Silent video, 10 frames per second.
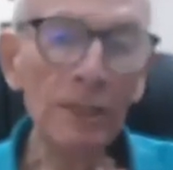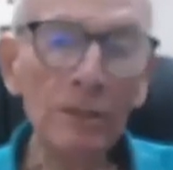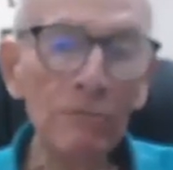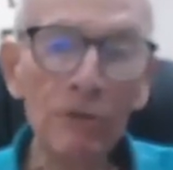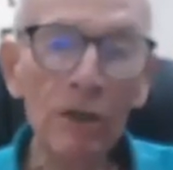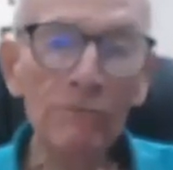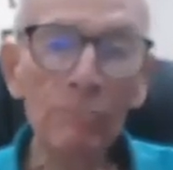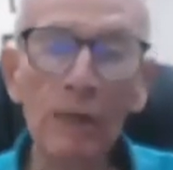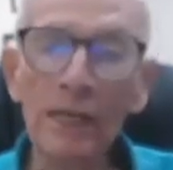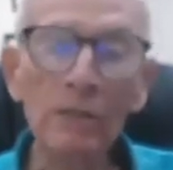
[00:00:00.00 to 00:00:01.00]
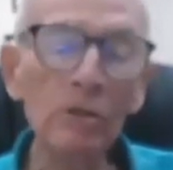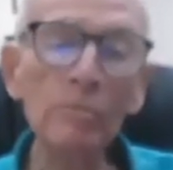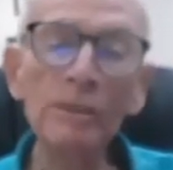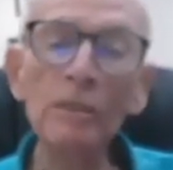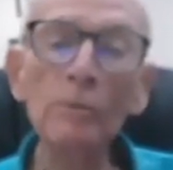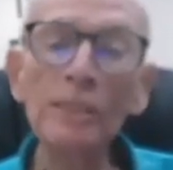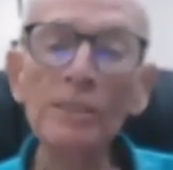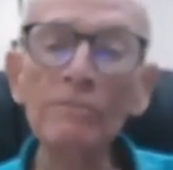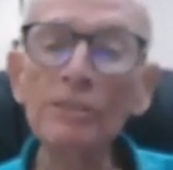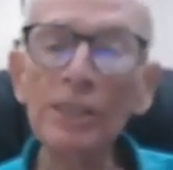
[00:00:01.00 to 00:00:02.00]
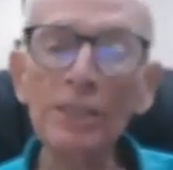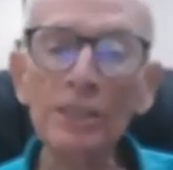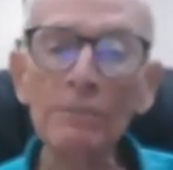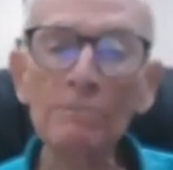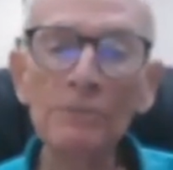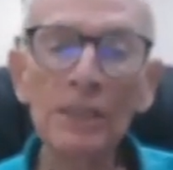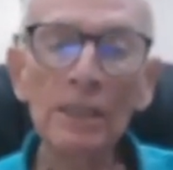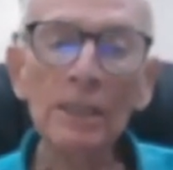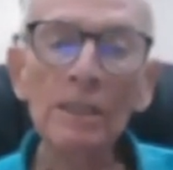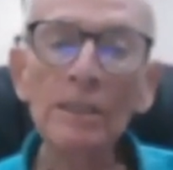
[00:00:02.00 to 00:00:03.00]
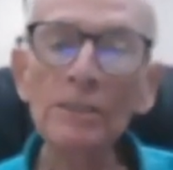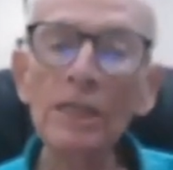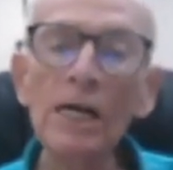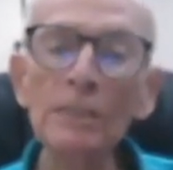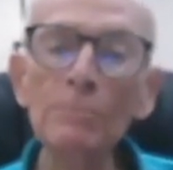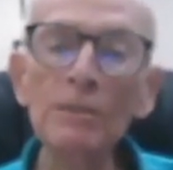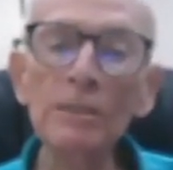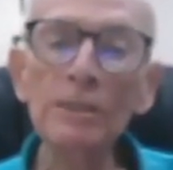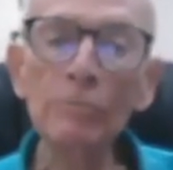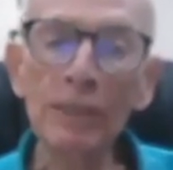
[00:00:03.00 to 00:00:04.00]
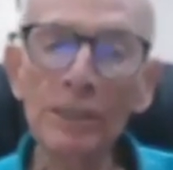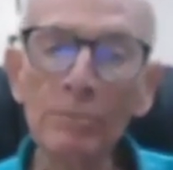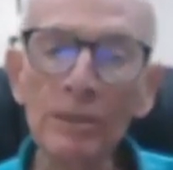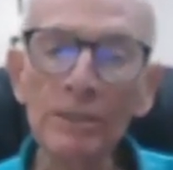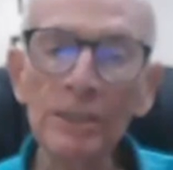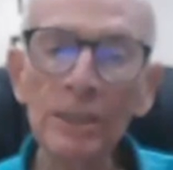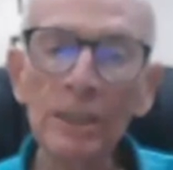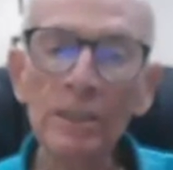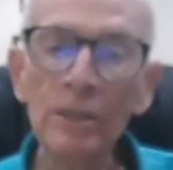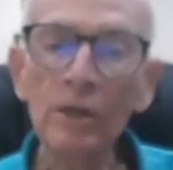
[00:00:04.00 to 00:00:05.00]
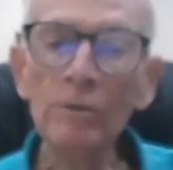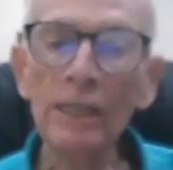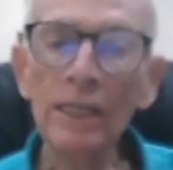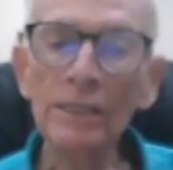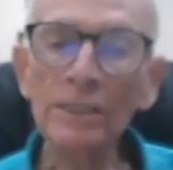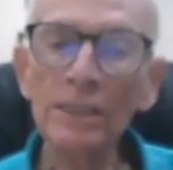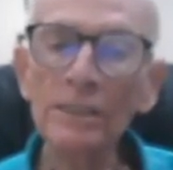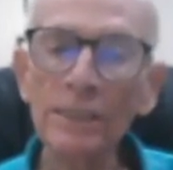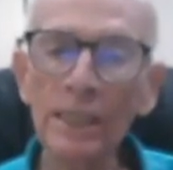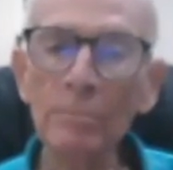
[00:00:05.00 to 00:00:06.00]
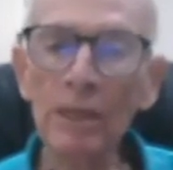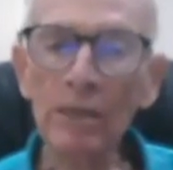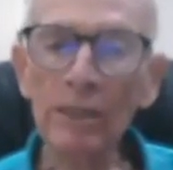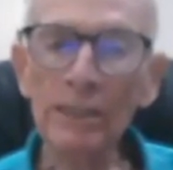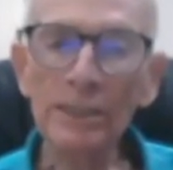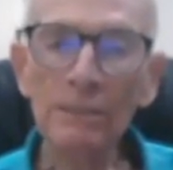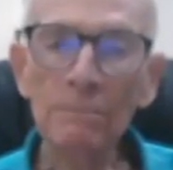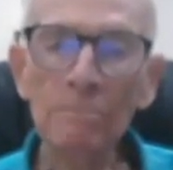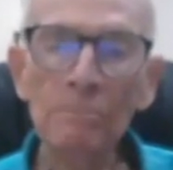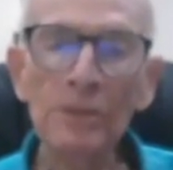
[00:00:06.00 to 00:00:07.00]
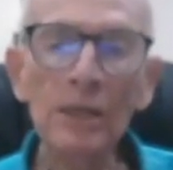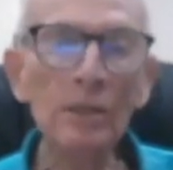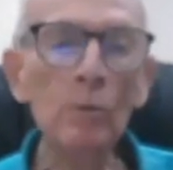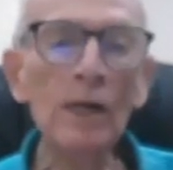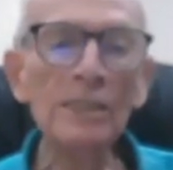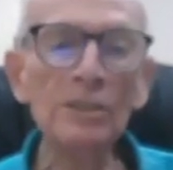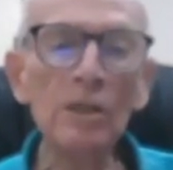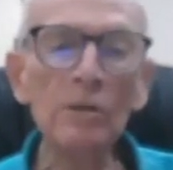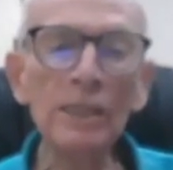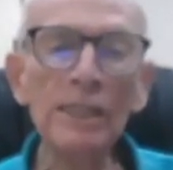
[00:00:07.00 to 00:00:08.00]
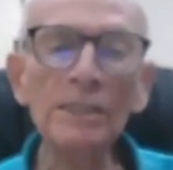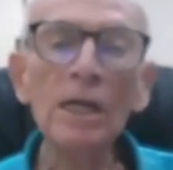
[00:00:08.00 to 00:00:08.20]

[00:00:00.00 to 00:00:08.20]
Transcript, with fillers: too far from my home in Louisa, Virginia. There's a hospital in Richmond known as St. Mary's, otherwise known as